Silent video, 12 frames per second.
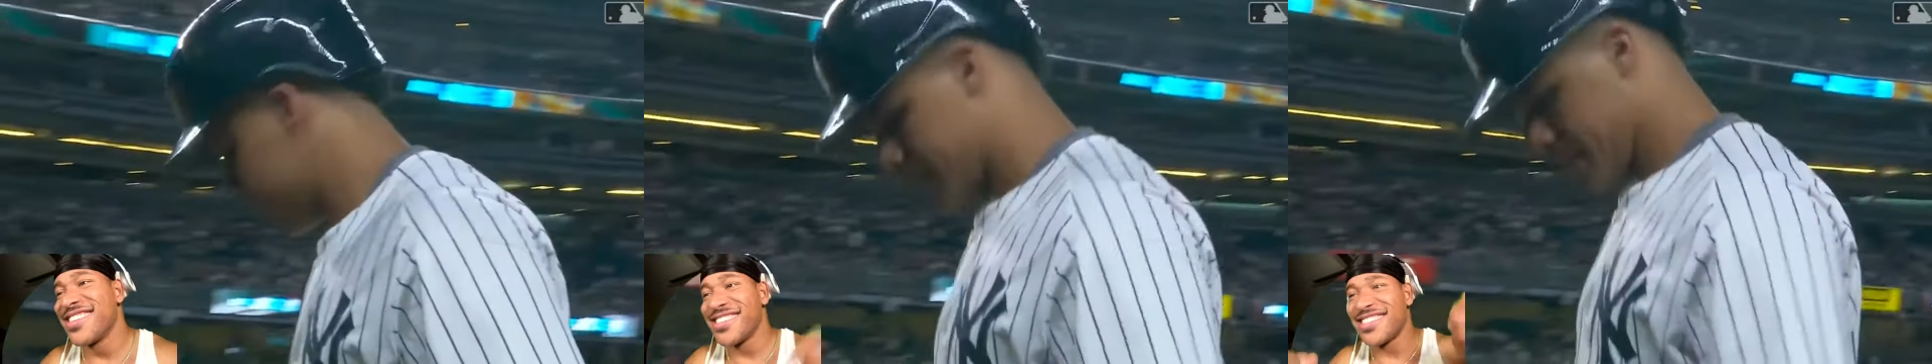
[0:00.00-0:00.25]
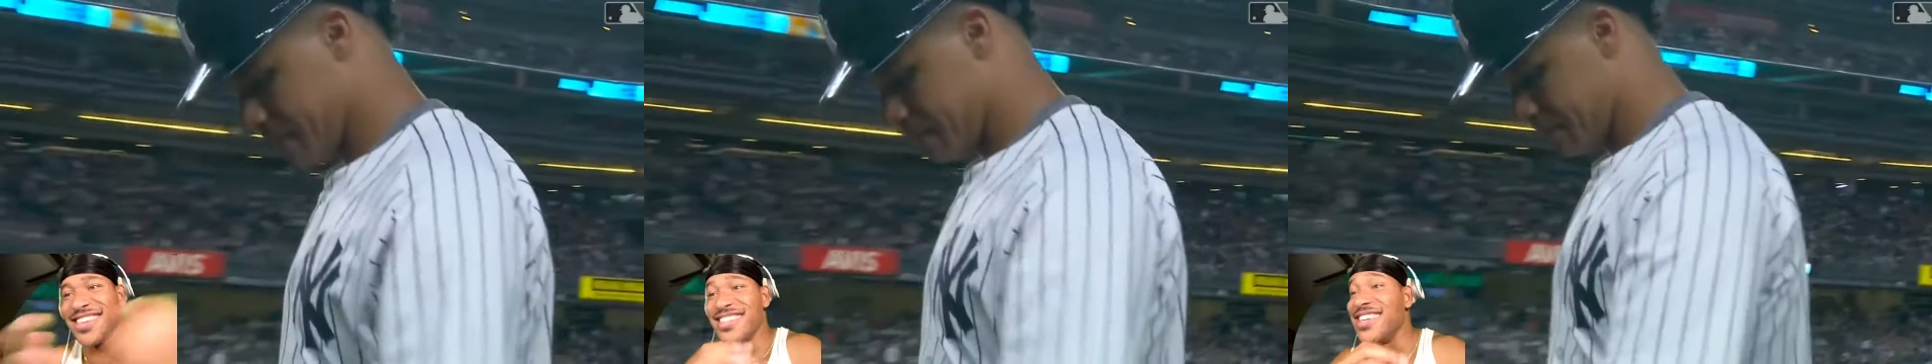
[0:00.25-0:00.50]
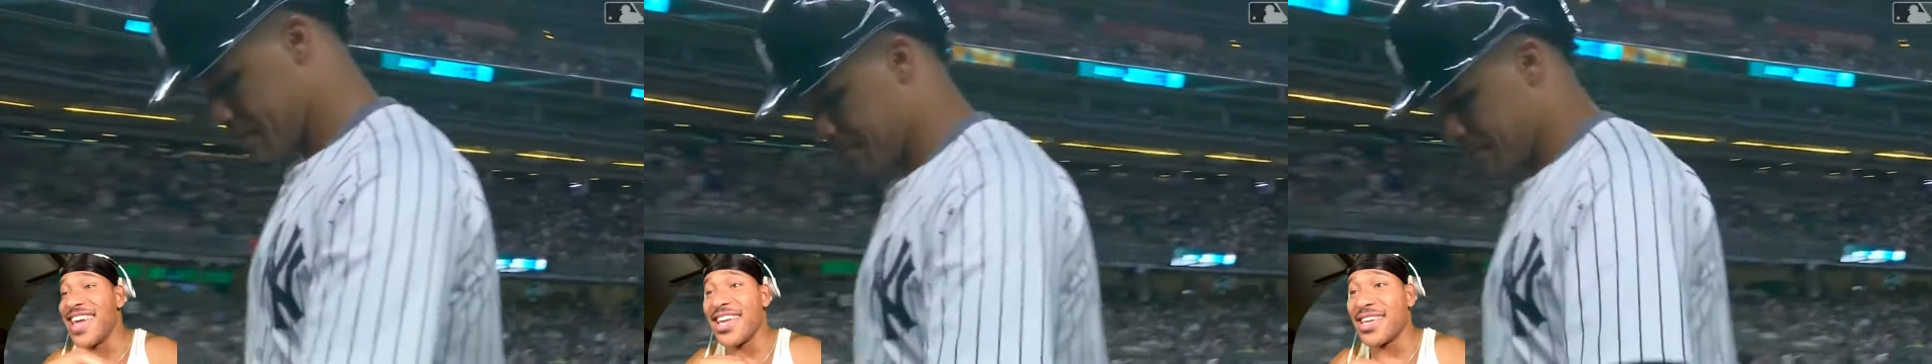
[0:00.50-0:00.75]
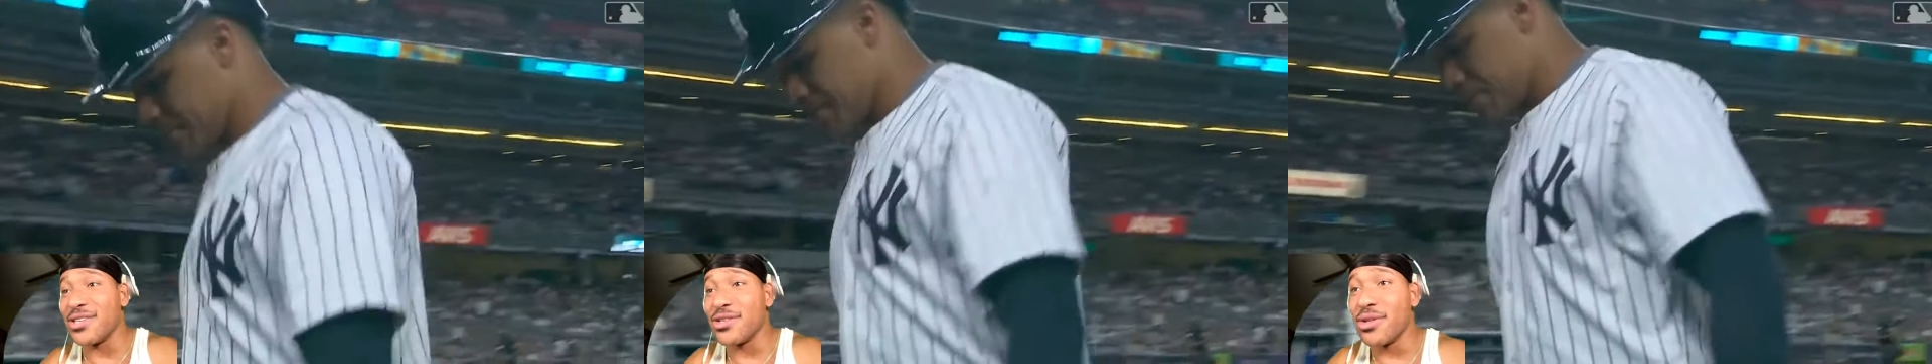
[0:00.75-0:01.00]
Seeing the
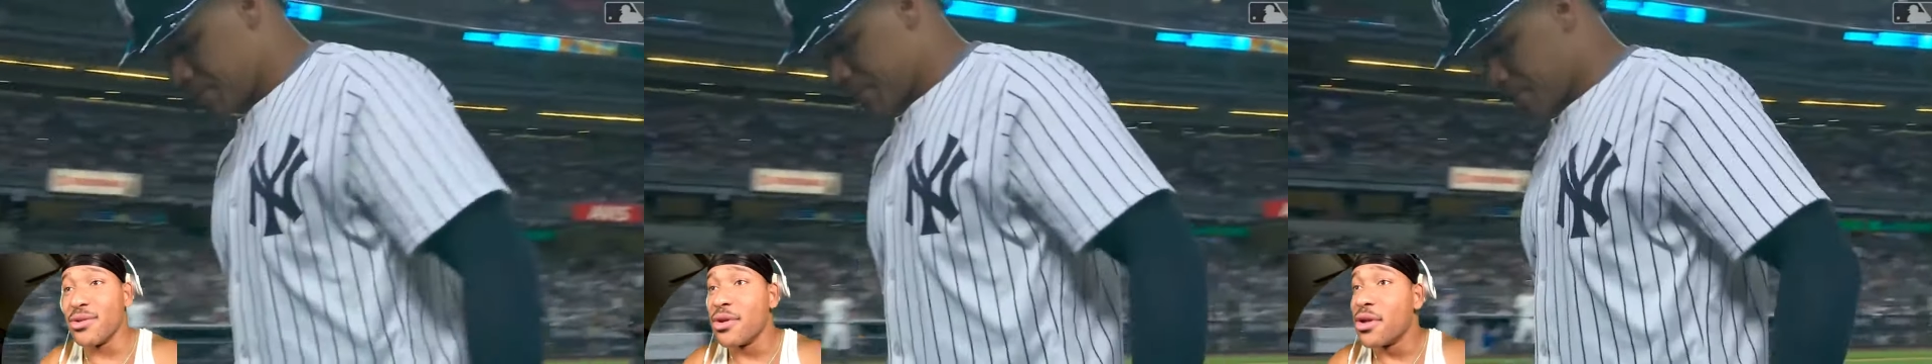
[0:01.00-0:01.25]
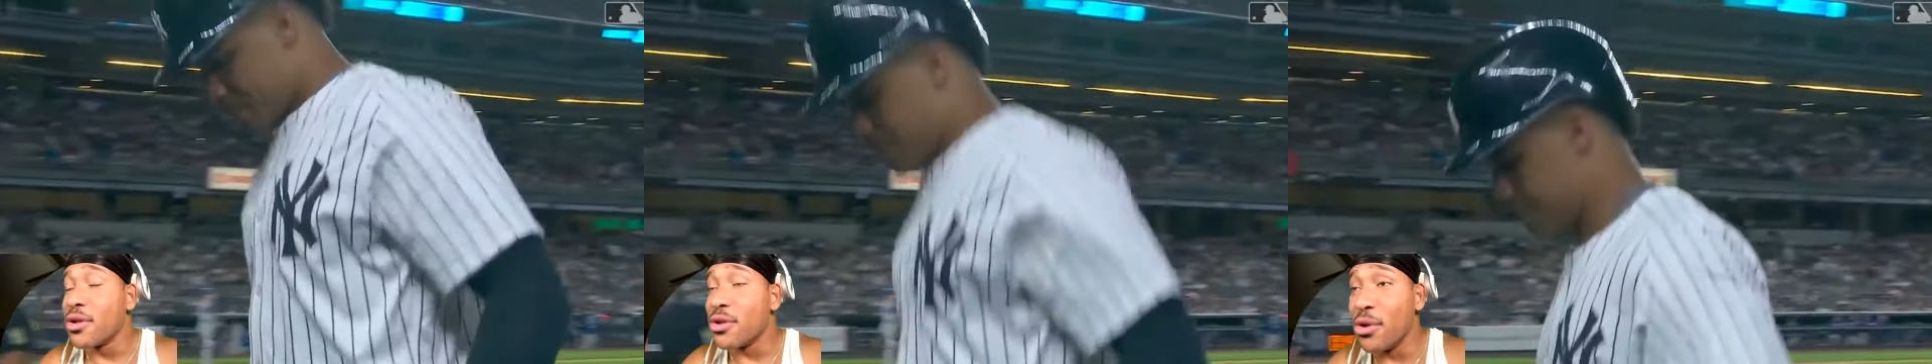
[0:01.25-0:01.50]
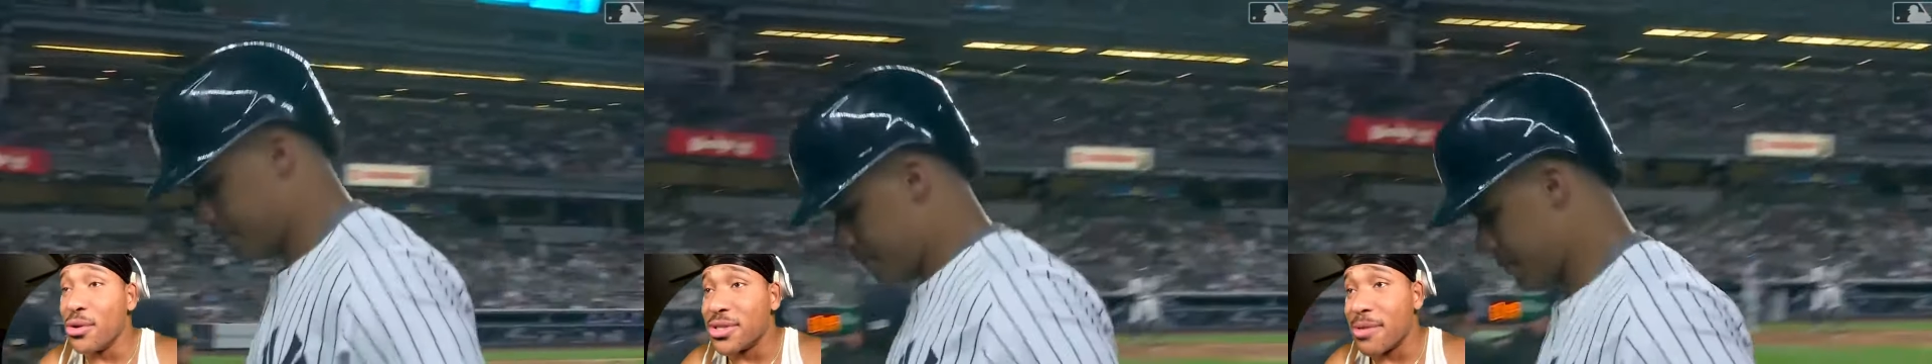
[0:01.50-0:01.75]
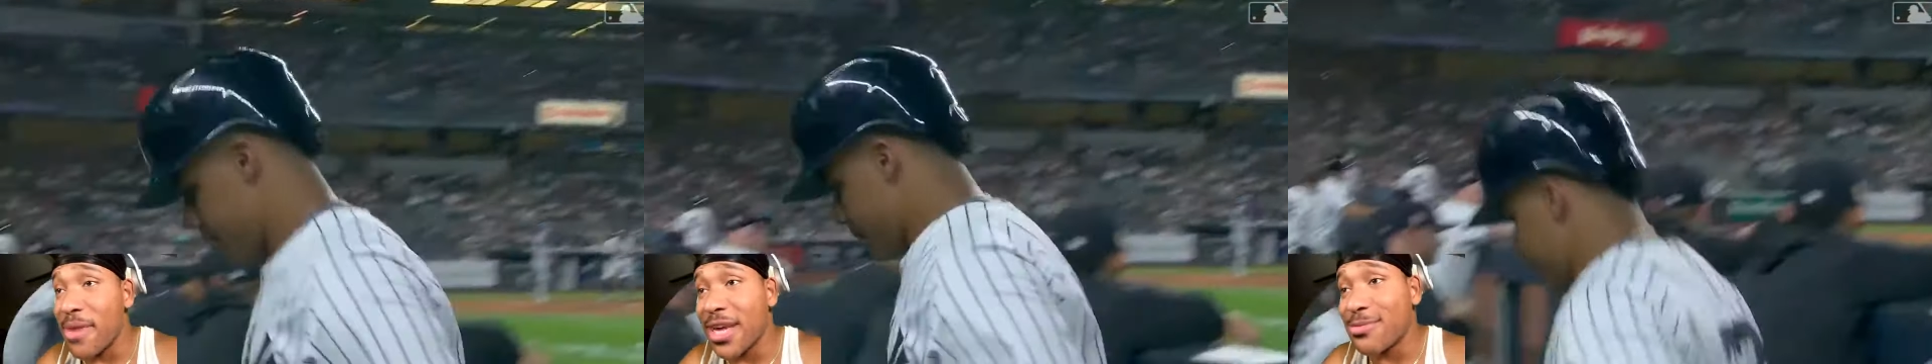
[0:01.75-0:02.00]
Yankees lose,
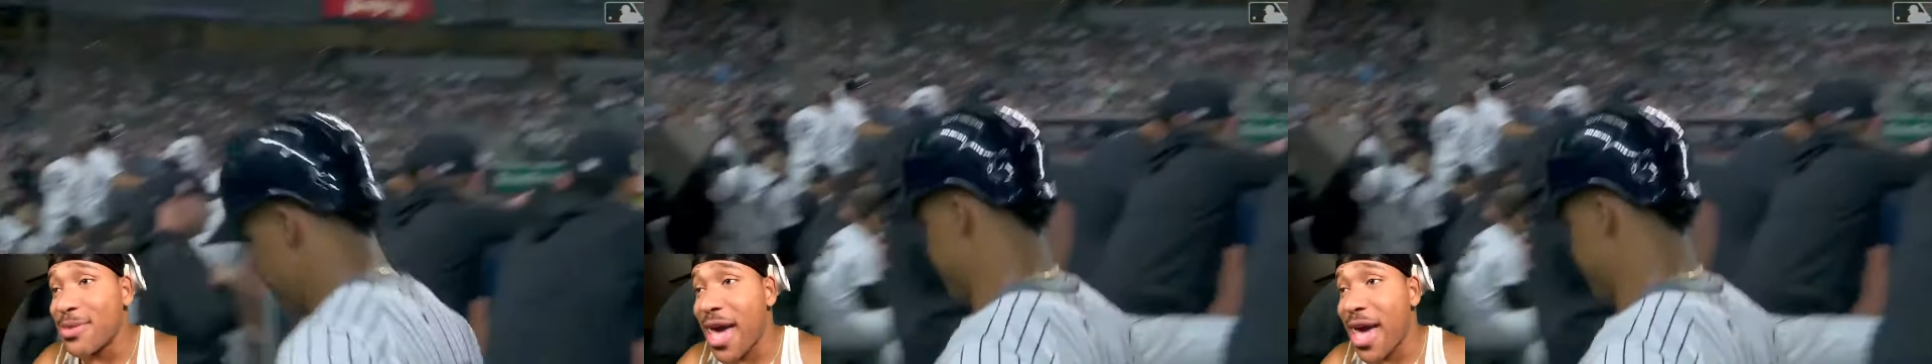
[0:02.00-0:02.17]
it makes